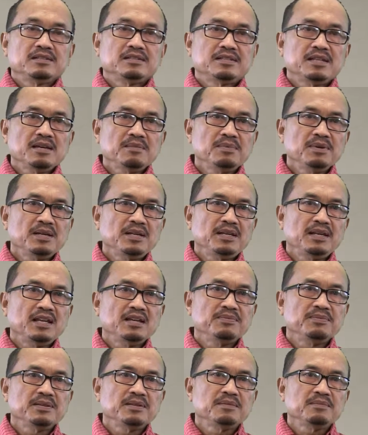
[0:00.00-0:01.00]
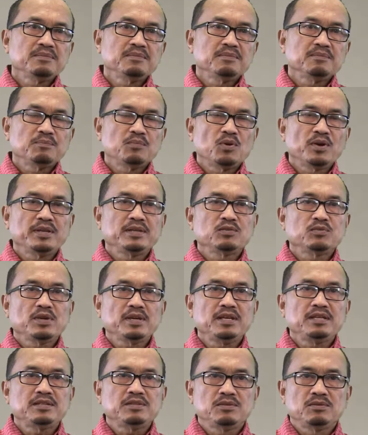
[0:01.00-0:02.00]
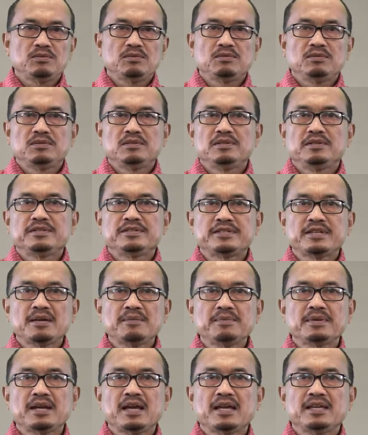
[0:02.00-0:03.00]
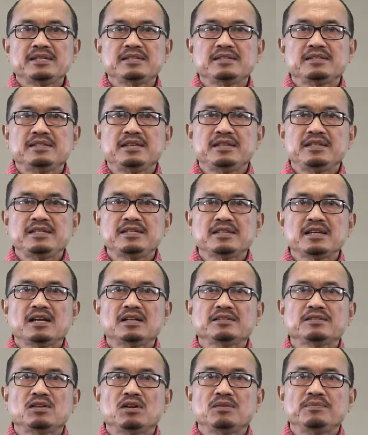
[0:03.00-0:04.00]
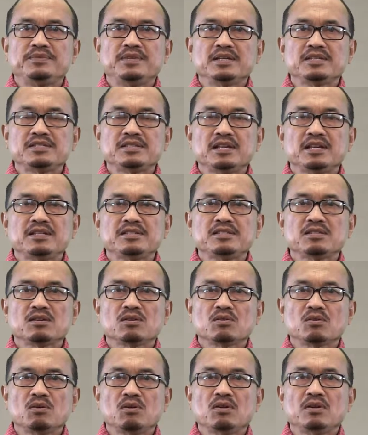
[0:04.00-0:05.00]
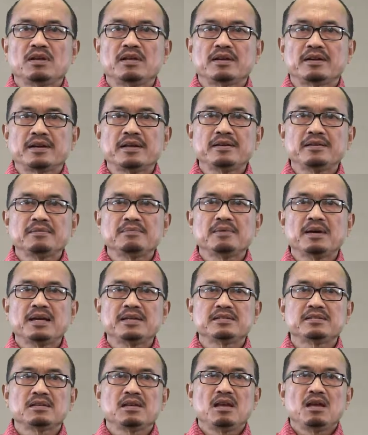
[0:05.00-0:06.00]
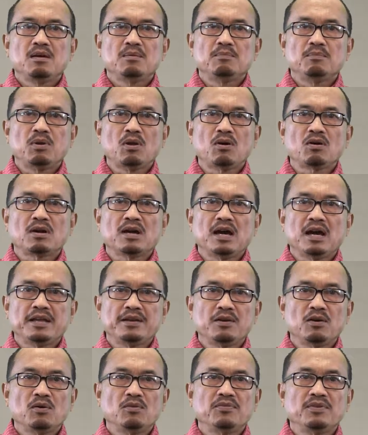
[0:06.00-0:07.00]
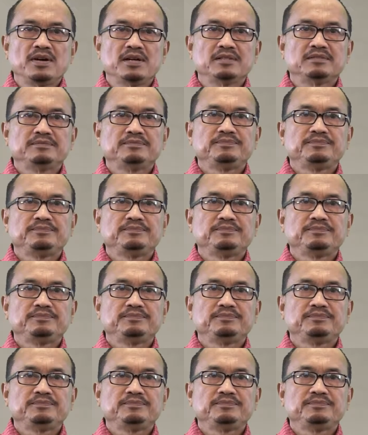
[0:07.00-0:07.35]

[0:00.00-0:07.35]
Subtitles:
Table 11.22 summarizes the result of the sales call randomized block ANOVA.